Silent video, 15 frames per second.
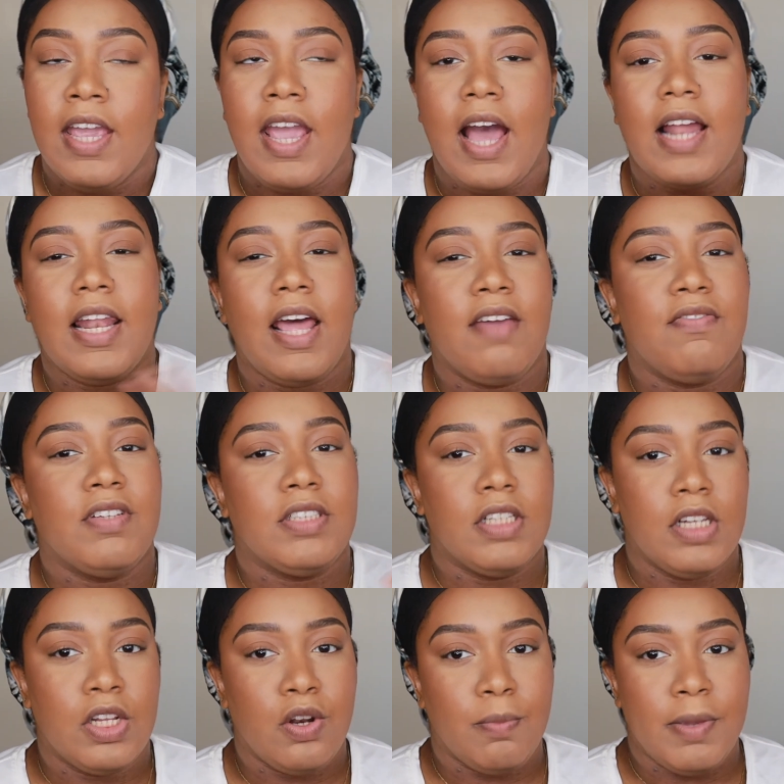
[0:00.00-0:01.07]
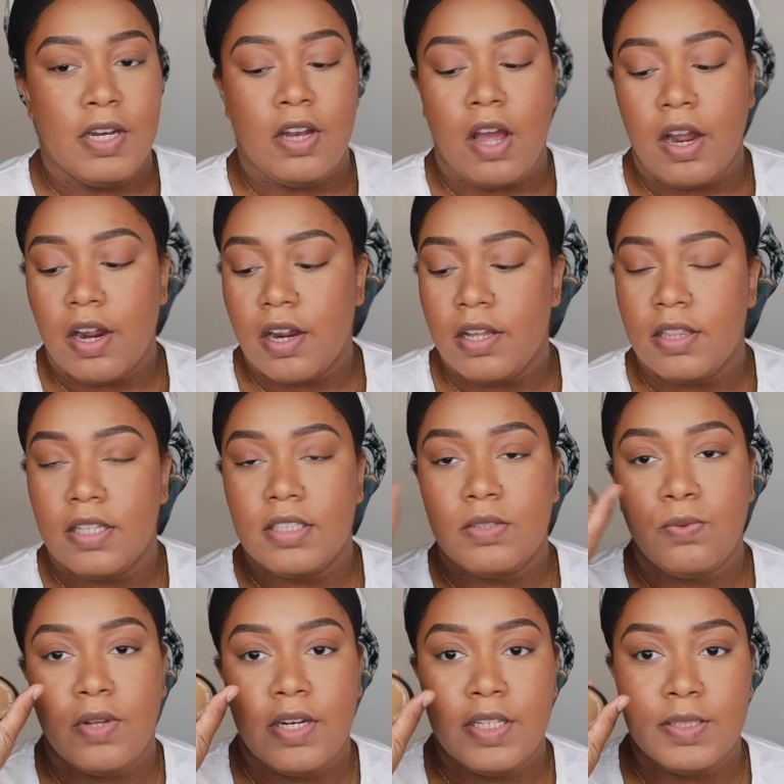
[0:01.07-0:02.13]
Yacht Life is a little bit darker.
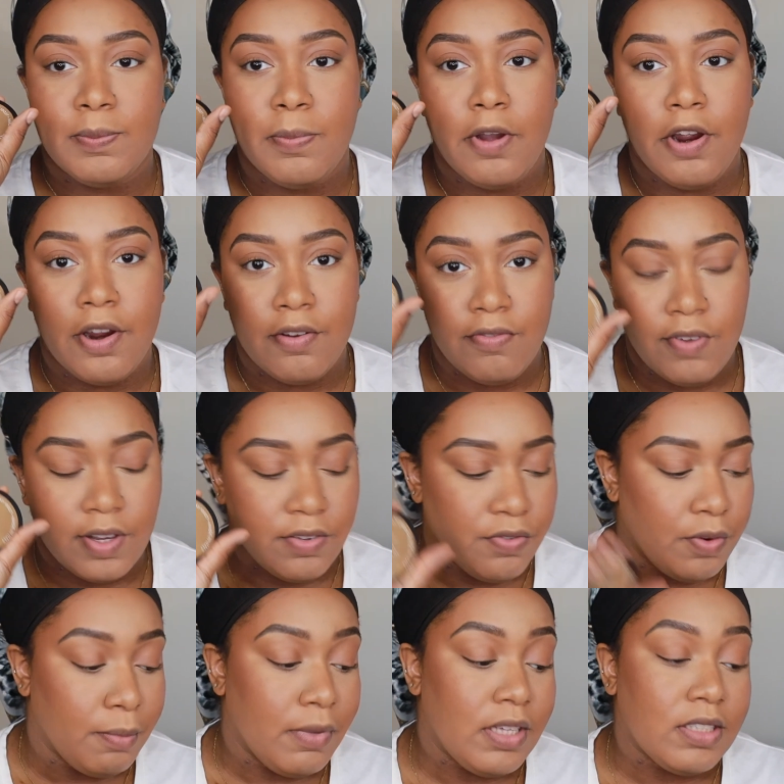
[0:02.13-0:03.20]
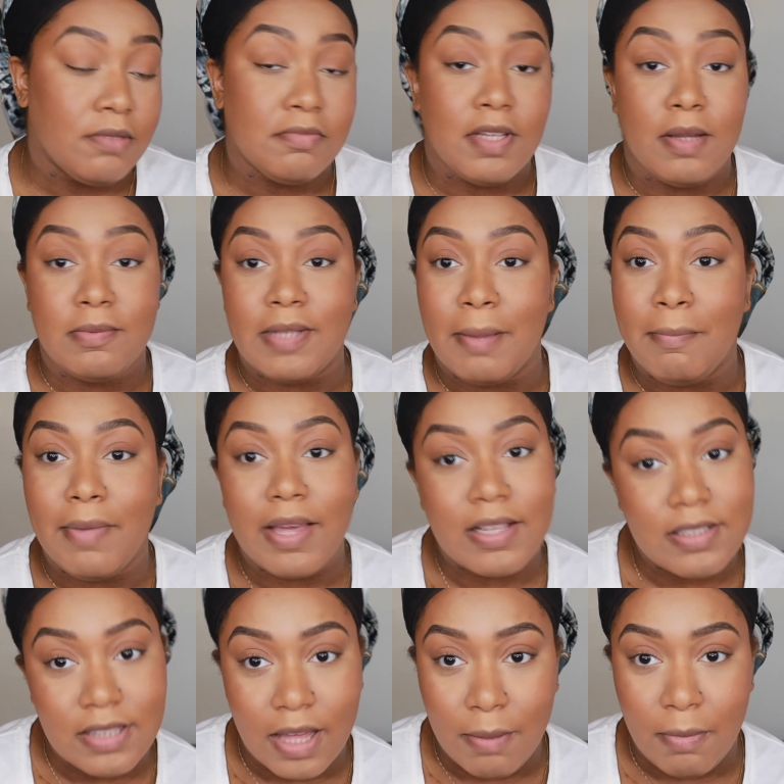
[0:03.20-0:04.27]
This one is perfect for me. Sometimes I
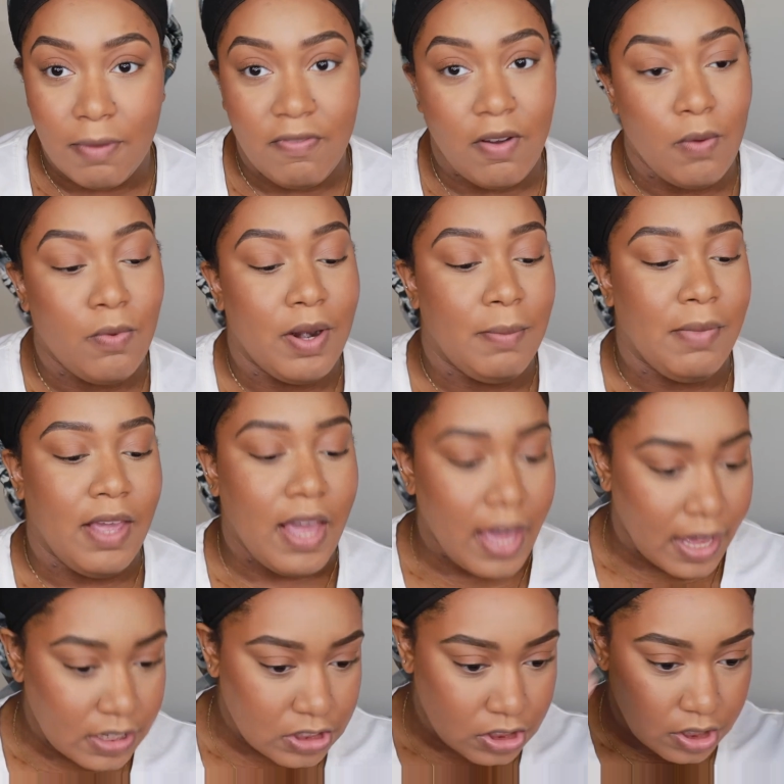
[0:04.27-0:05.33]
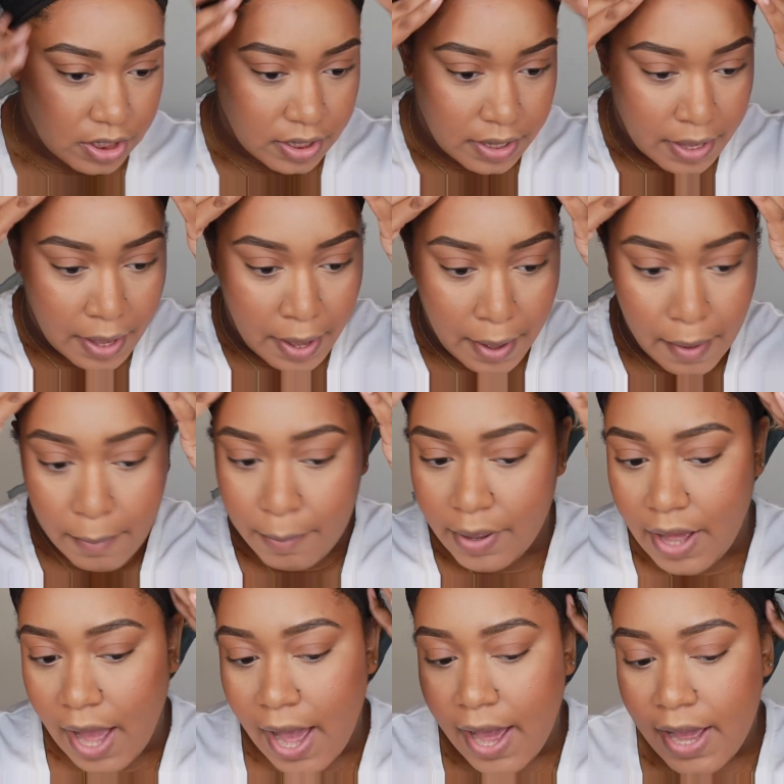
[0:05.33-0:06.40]
mix them if I want to be extra.
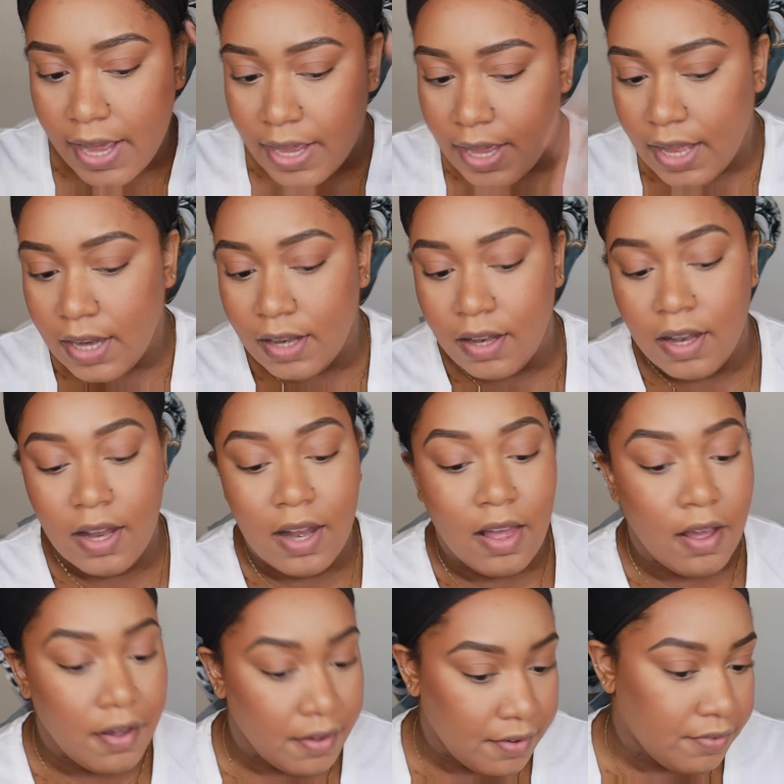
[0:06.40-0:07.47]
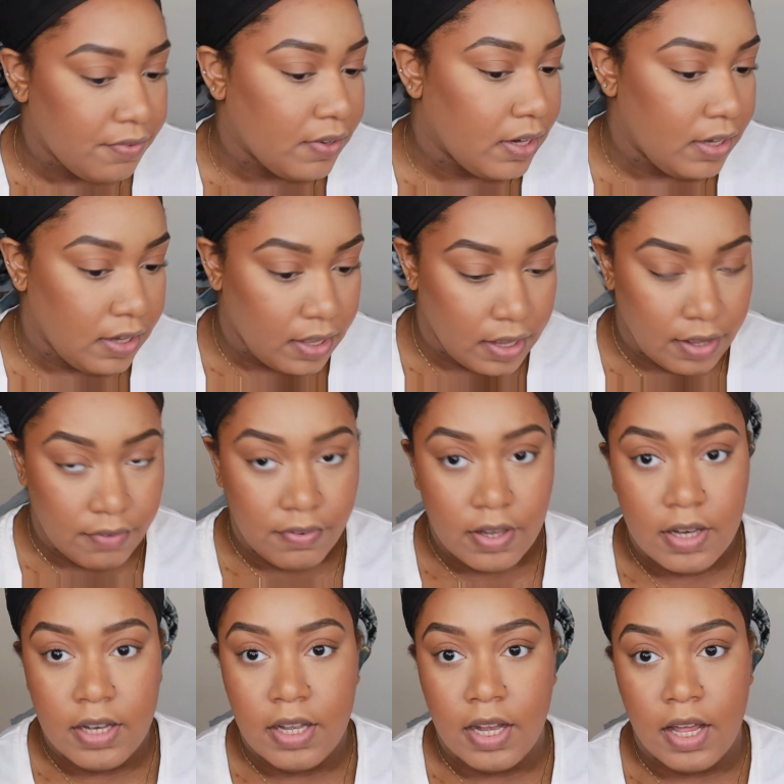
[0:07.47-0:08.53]
But I love,
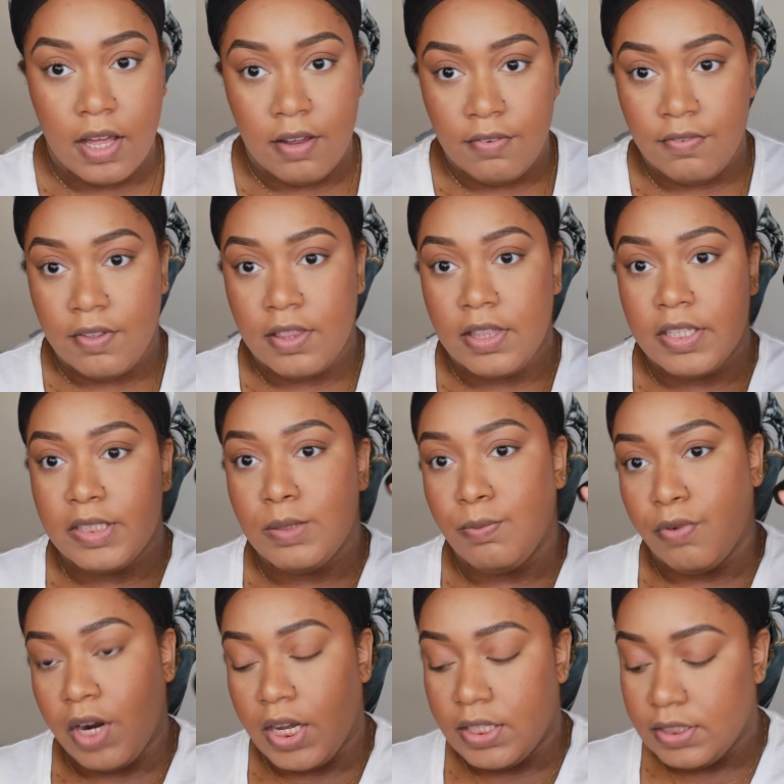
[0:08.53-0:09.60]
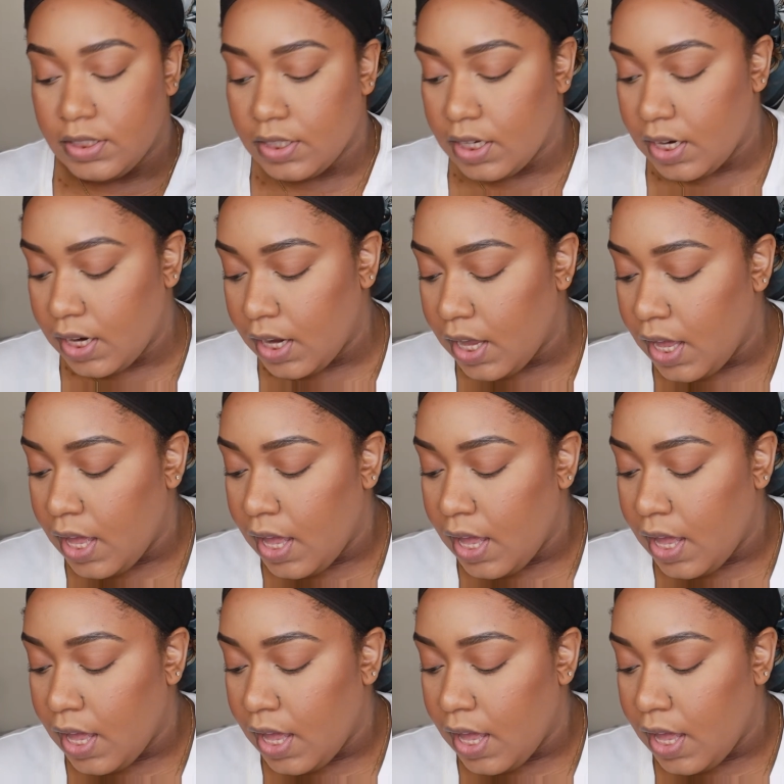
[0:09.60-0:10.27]
love, love this bronzer.